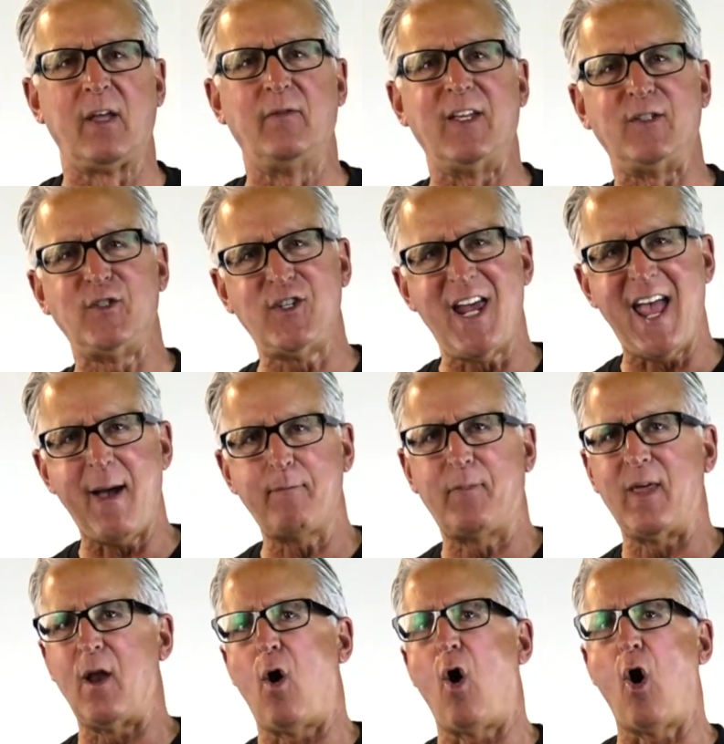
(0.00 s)
The champ
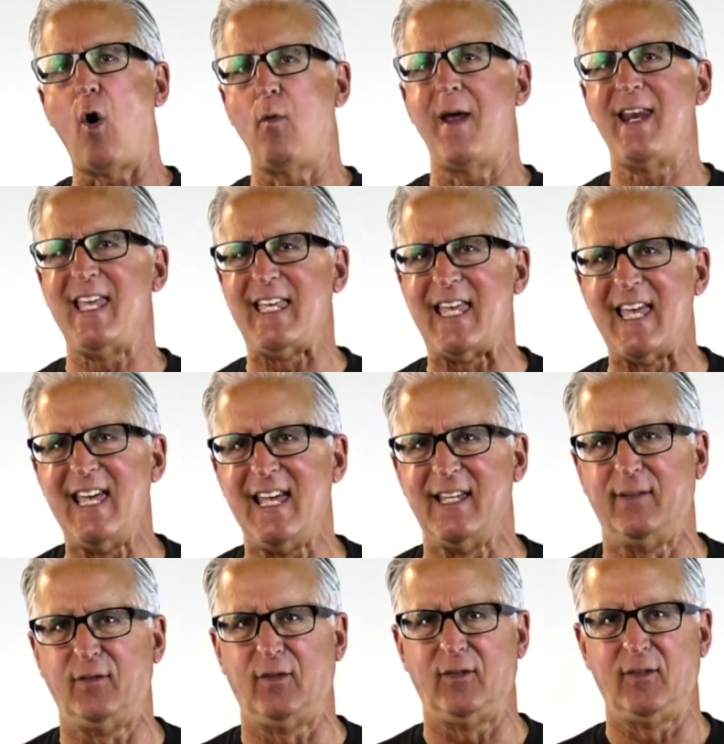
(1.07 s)
that already
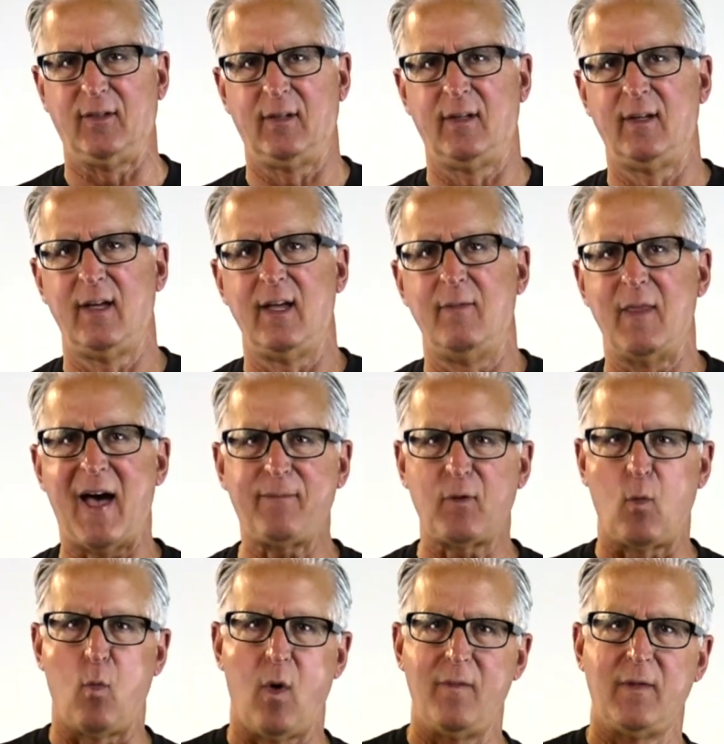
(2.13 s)
is. Not
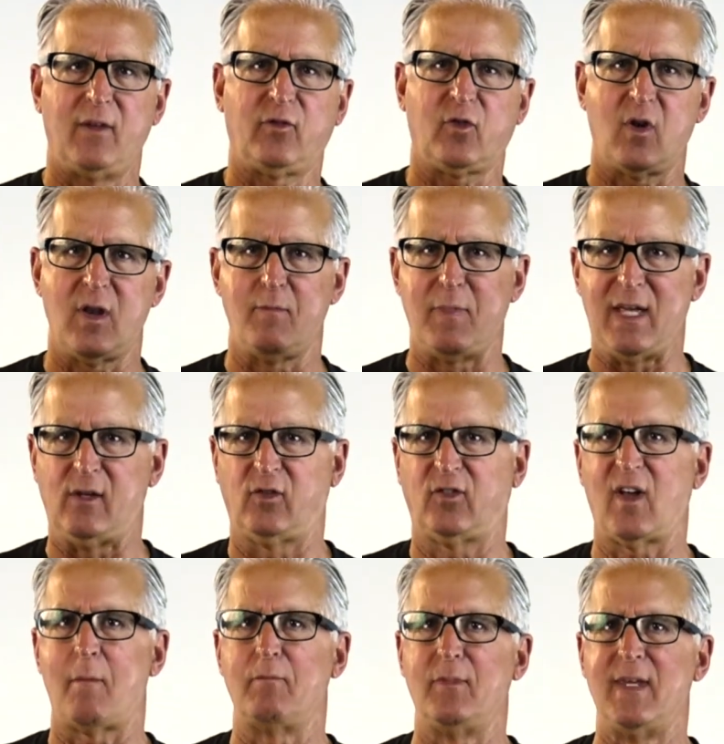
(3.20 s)
the one that's going to be
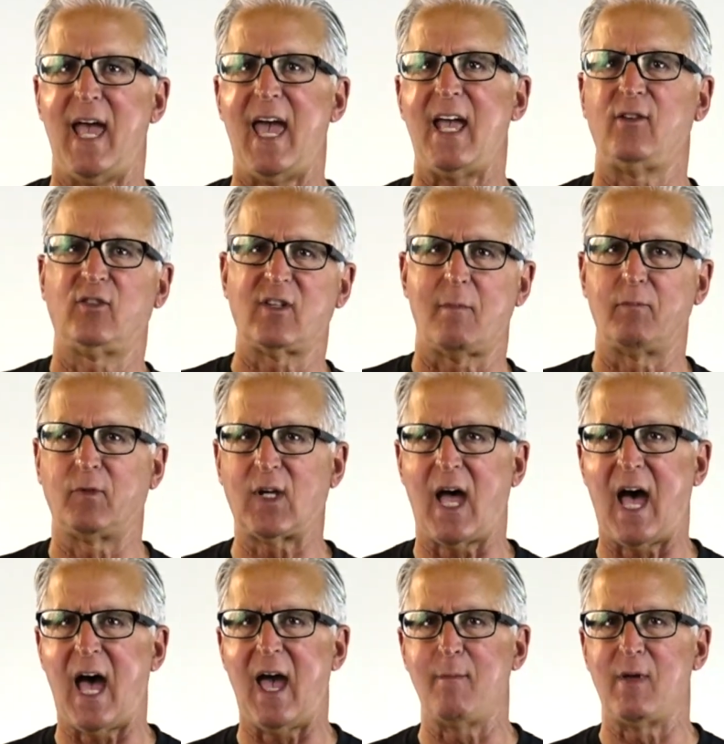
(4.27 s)
someday,
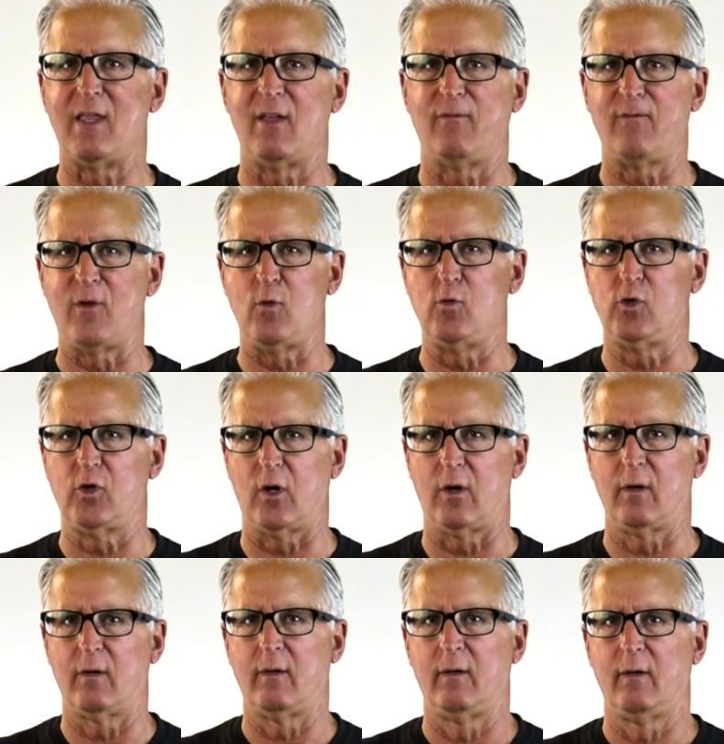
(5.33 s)
sometime in the
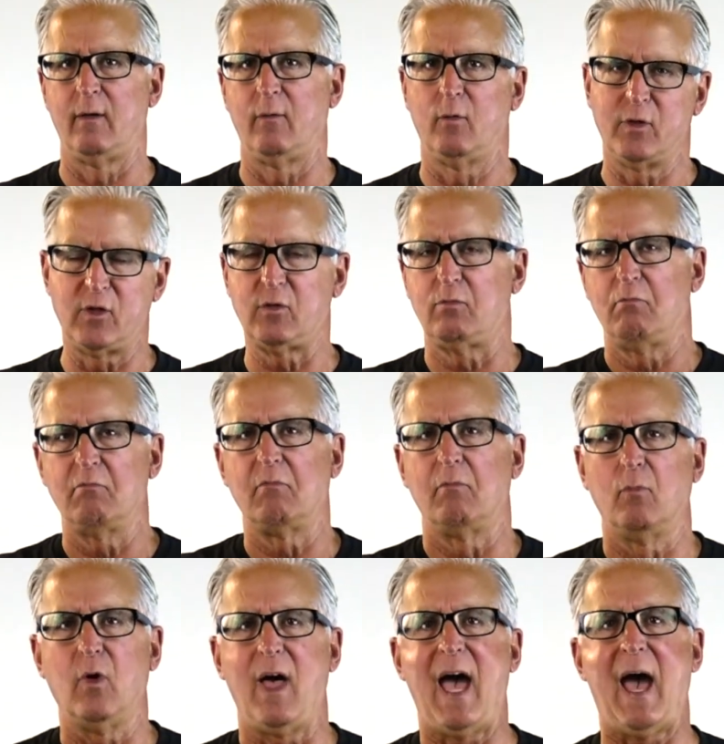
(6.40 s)
future, which
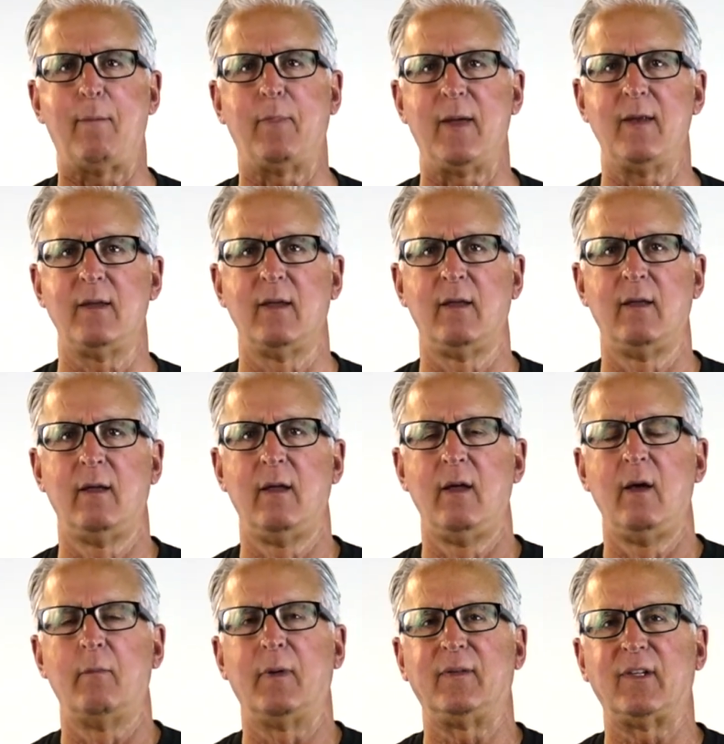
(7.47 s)
will happen,
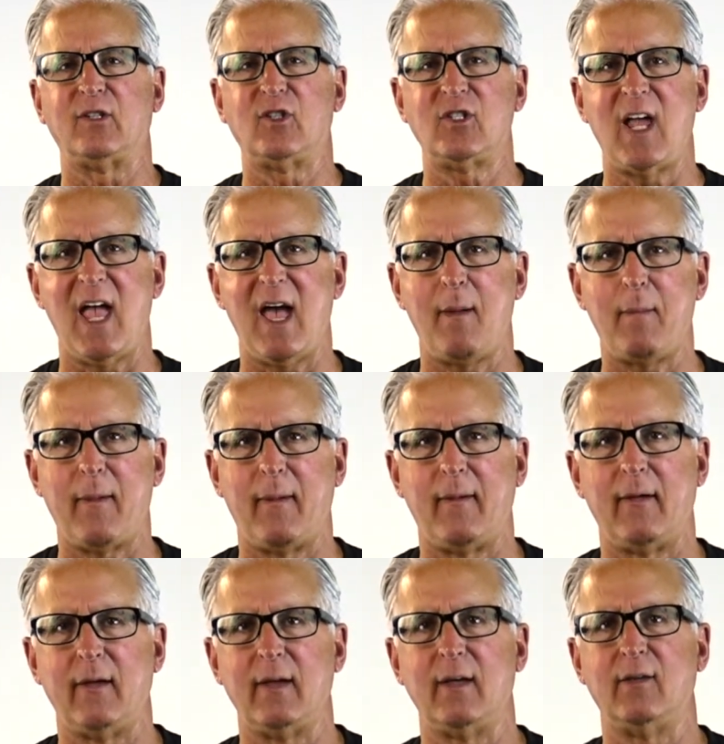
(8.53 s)
but the
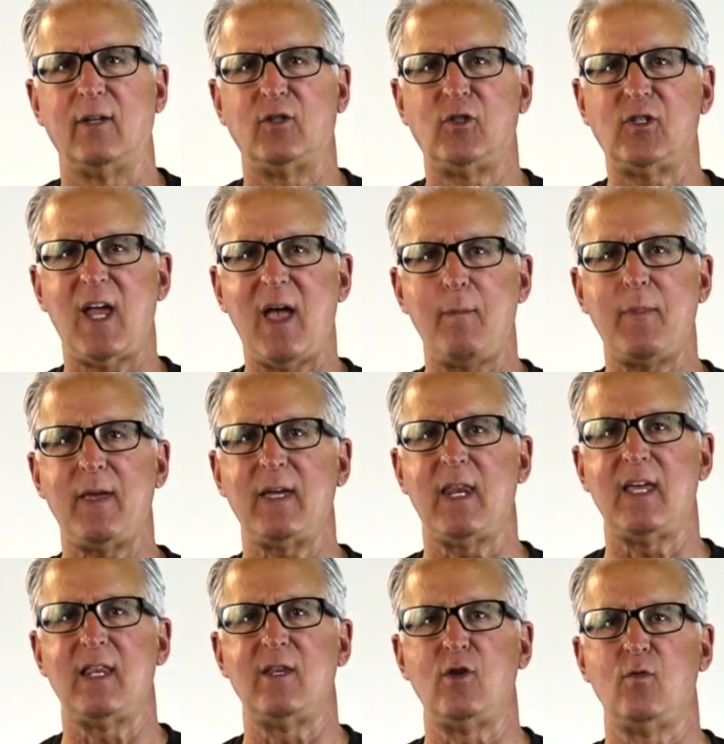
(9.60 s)
champion
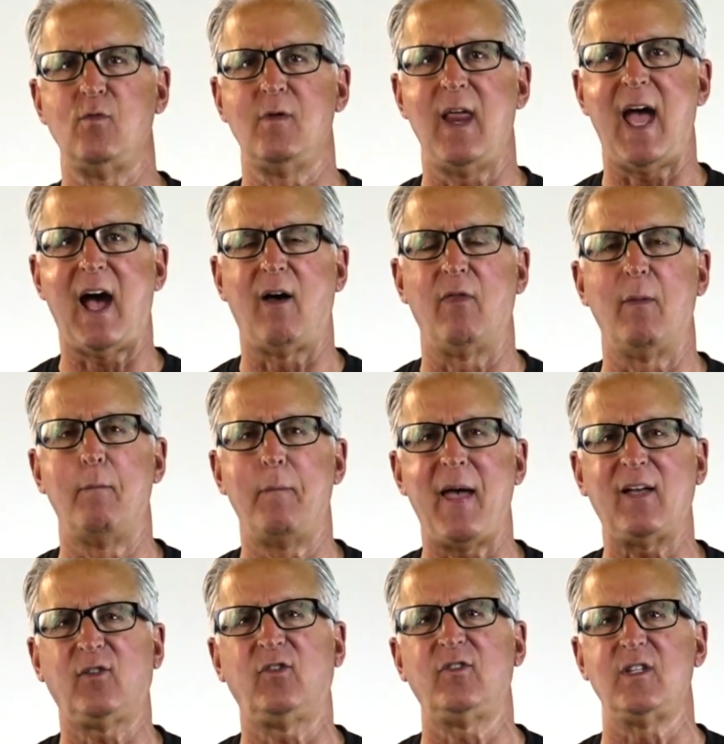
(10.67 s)
in you now, the
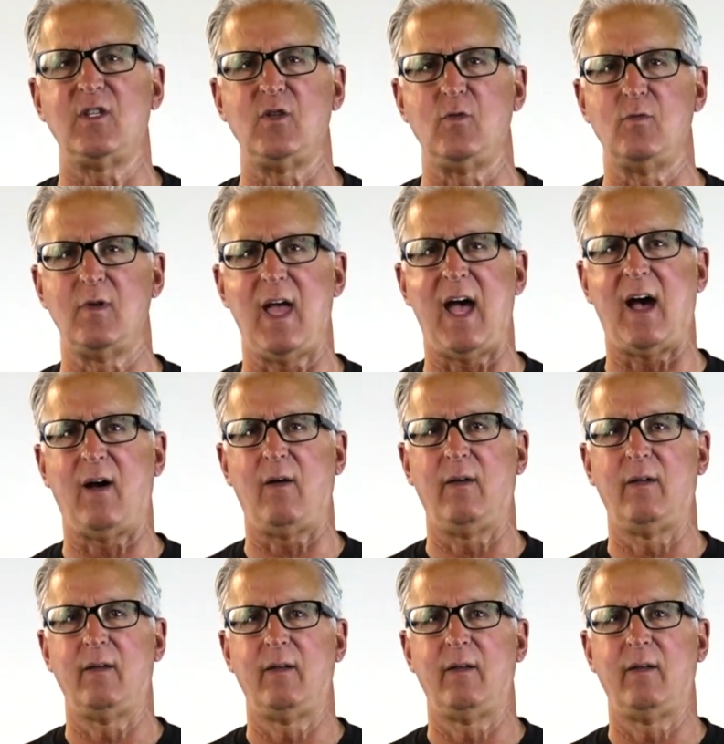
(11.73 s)
best in you now.